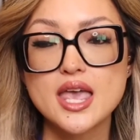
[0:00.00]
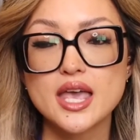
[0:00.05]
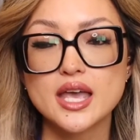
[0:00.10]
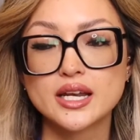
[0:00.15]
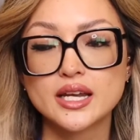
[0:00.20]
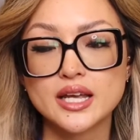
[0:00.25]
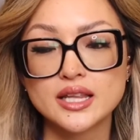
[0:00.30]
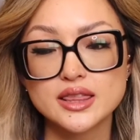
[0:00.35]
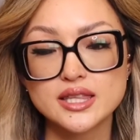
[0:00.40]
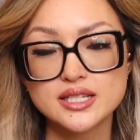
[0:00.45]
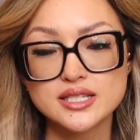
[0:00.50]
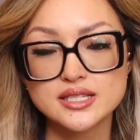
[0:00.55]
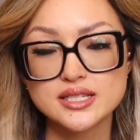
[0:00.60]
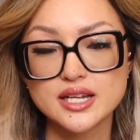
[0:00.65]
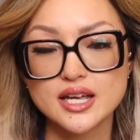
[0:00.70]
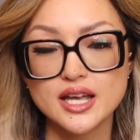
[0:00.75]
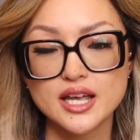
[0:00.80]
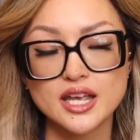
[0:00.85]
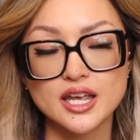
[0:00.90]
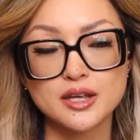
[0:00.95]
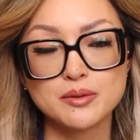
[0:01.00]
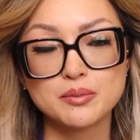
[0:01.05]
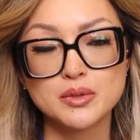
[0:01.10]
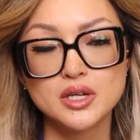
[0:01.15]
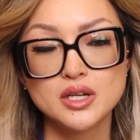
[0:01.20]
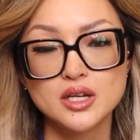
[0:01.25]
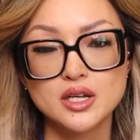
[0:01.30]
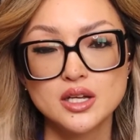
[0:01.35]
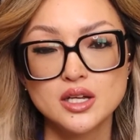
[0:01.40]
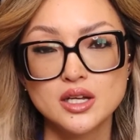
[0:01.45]
And at this time
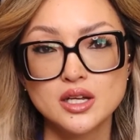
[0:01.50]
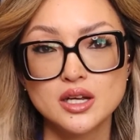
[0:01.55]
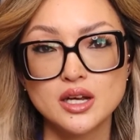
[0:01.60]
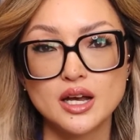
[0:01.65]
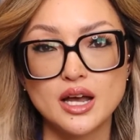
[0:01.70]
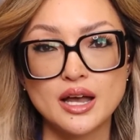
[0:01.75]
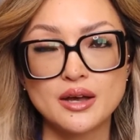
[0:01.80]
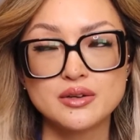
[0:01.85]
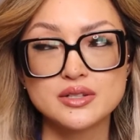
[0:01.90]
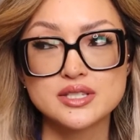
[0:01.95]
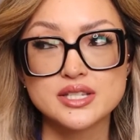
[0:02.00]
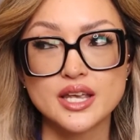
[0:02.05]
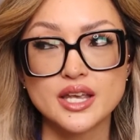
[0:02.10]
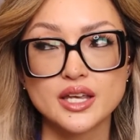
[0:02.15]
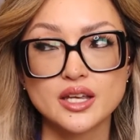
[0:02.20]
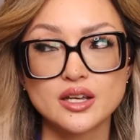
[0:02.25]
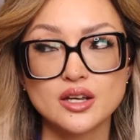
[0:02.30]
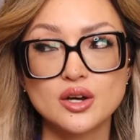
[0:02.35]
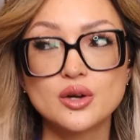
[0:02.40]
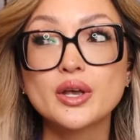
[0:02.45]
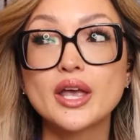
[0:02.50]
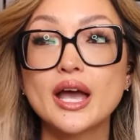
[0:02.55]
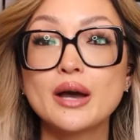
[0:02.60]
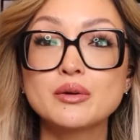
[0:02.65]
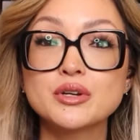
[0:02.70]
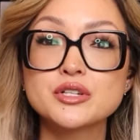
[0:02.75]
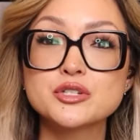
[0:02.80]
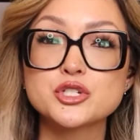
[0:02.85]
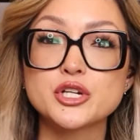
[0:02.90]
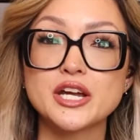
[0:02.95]
I was like, okay, I
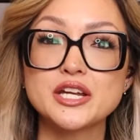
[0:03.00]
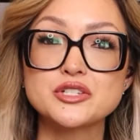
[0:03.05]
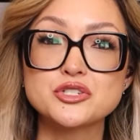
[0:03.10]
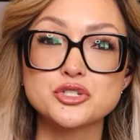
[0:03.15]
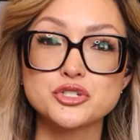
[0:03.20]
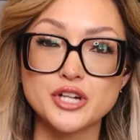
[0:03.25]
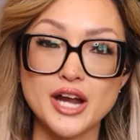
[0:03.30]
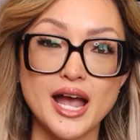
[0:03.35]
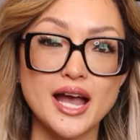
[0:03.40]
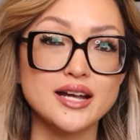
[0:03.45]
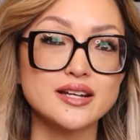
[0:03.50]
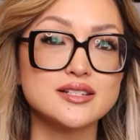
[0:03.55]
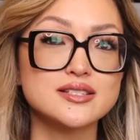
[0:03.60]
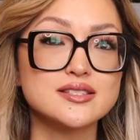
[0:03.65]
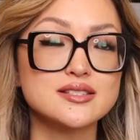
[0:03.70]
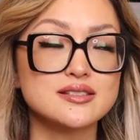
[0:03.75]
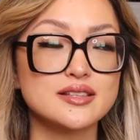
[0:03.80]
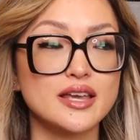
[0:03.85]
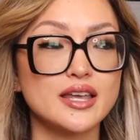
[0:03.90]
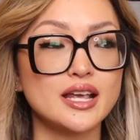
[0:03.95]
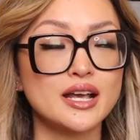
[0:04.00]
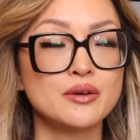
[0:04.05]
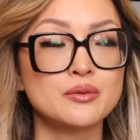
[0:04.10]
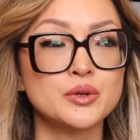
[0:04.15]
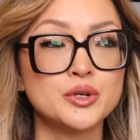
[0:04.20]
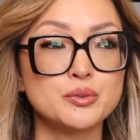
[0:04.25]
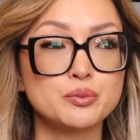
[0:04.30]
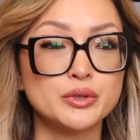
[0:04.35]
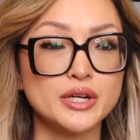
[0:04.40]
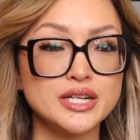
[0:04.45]
want to try tracks. Like, I
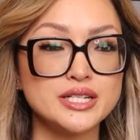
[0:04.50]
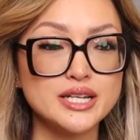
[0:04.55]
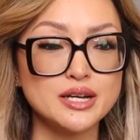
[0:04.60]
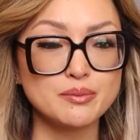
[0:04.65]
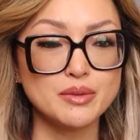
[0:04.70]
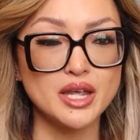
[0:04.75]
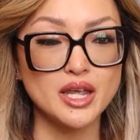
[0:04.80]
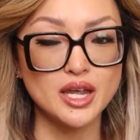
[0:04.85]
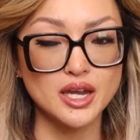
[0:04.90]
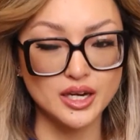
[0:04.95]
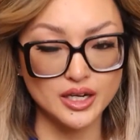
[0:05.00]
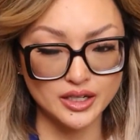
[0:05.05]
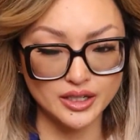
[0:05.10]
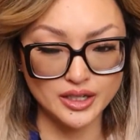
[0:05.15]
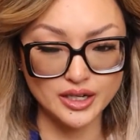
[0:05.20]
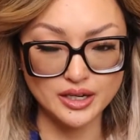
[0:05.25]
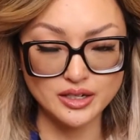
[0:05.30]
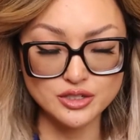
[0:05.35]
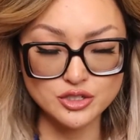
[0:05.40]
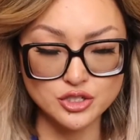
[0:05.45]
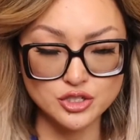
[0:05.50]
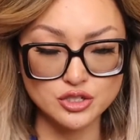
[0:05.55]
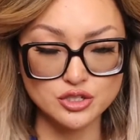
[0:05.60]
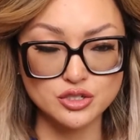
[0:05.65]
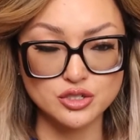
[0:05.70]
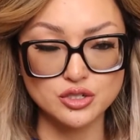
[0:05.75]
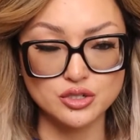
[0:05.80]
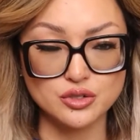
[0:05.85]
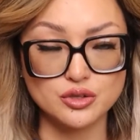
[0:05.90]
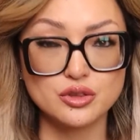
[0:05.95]
want to braid down my hair and
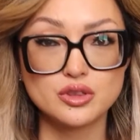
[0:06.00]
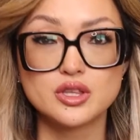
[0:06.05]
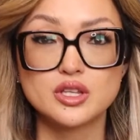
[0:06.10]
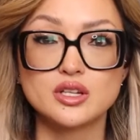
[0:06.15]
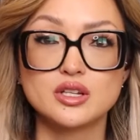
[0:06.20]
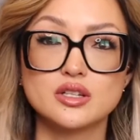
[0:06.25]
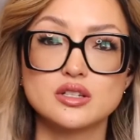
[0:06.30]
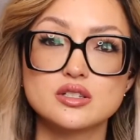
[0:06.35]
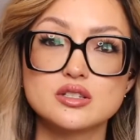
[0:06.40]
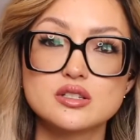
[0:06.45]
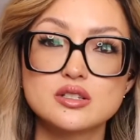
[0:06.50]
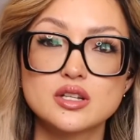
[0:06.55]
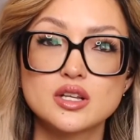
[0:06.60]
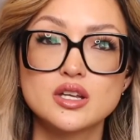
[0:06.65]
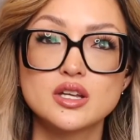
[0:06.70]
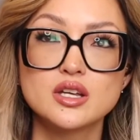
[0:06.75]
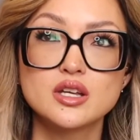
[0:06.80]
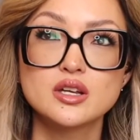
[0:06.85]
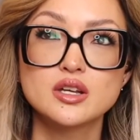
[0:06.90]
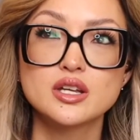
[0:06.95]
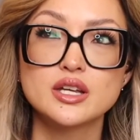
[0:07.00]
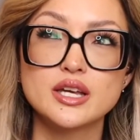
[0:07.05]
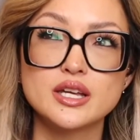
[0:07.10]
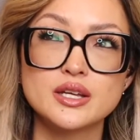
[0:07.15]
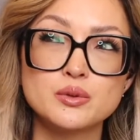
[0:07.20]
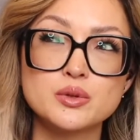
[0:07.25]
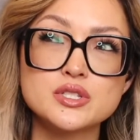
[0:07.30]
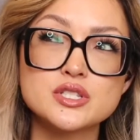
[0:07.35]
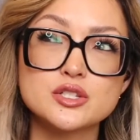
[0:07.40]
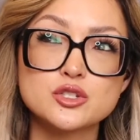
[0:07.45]
do
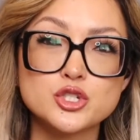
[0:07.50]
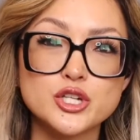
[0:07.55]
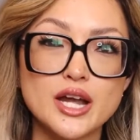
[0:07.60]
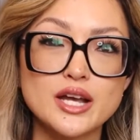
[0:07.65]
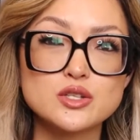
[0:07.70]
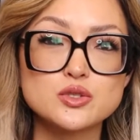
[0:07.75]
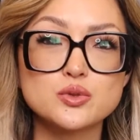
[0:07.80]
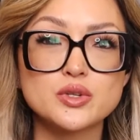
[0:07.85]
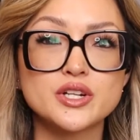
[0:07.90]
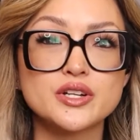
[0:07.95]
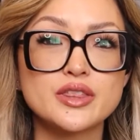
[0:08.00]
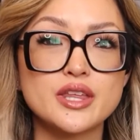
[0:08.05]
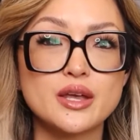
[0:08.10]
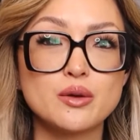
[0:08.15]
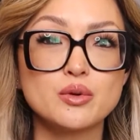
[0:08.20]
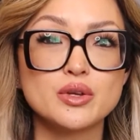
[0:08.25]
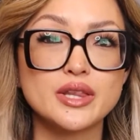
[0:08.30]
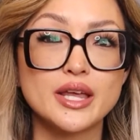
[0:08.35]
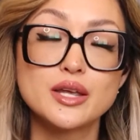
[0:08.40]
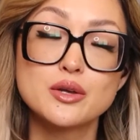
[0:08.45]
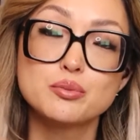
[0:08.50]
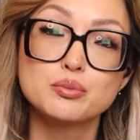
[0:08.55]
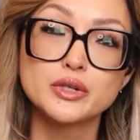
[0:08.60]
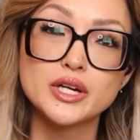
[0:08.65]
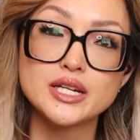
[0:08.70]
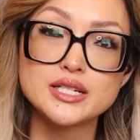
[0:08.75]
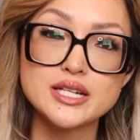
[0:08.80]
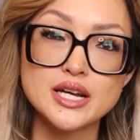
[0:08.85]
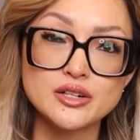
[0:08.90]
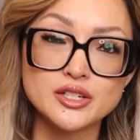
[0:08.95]
it was the tracks where they would like
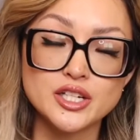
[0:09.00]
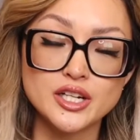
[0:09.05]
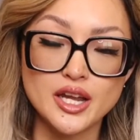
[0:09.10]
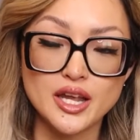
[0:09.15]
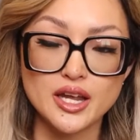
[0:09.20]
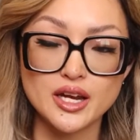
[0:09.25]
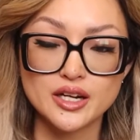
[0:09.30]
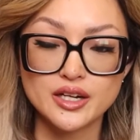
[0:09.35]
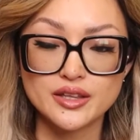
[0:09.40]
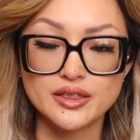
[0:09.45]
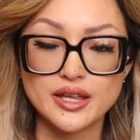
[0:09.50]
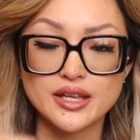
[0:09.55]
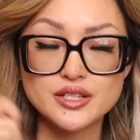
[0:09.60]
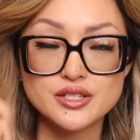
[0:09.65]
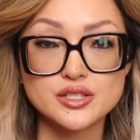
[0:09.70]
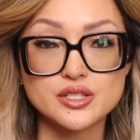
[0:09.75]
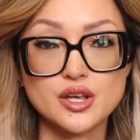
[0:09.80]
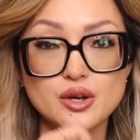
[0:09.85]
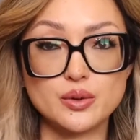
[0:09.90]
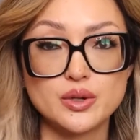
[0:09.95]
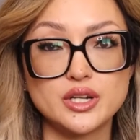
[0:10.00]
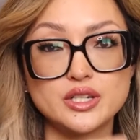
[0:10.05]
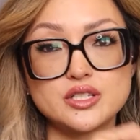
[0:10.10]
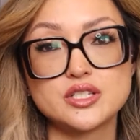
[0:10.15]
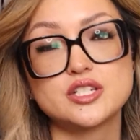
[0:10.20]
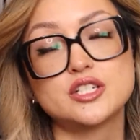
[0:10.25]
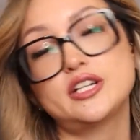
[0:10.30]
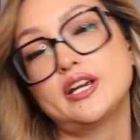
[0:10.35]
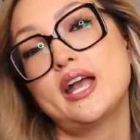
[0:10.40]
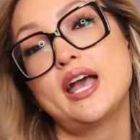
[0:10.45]
braid down your hair and like sew it
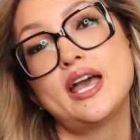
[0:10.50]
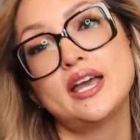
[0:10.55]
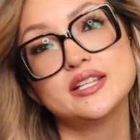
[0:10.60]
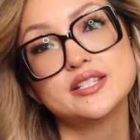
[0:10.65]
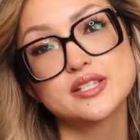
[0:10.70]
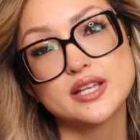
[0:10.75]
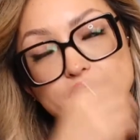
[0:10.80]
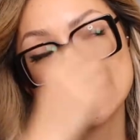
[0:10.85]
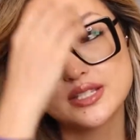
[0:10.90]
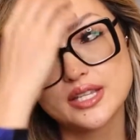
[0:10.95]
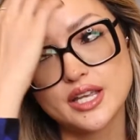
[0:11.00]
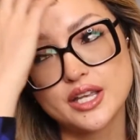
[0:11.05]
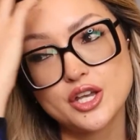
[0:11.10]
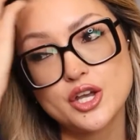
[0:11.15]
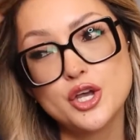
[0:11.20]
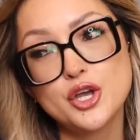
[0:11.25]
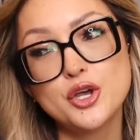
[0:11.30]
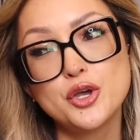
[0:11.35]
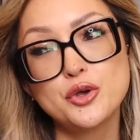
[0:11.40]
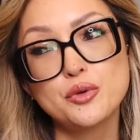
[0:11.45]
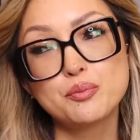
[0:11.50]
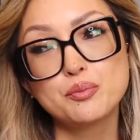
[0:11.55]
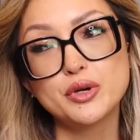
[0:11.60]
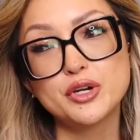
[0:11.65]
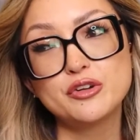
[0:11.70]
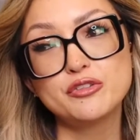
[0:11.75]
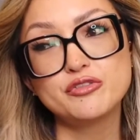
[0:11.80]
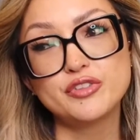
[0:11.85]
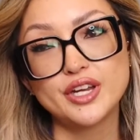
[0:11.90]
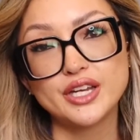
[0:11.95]
into your head. So I was like,
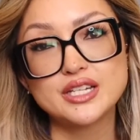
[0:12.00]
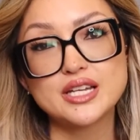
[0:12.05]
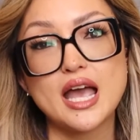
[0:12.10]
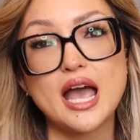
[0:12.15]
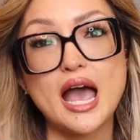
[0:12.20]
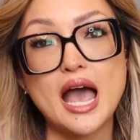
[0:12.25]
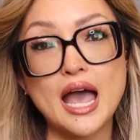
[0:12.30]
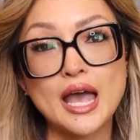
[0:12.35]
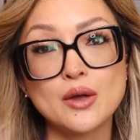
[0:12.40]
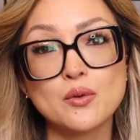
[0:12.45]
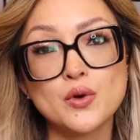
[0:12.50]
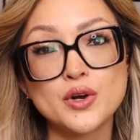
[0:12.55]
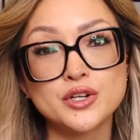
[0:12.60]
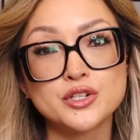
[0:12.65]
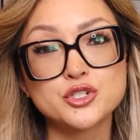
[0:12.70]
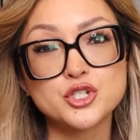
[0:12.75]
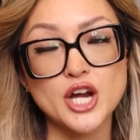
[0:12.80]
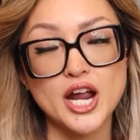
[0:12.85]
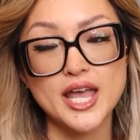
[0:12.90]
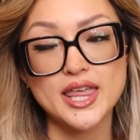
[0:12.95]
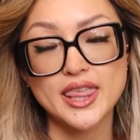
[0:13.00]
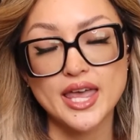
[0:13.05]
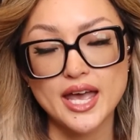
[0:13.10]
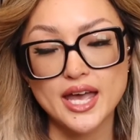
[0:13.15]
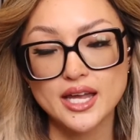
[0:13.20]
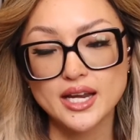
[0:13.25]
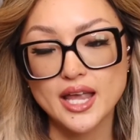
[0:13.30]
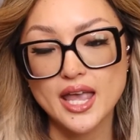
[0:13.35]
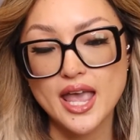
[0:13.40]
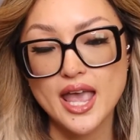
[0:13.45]
perfect, I want to try
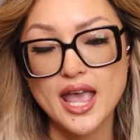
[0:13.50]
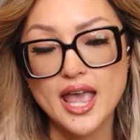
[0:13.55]
that.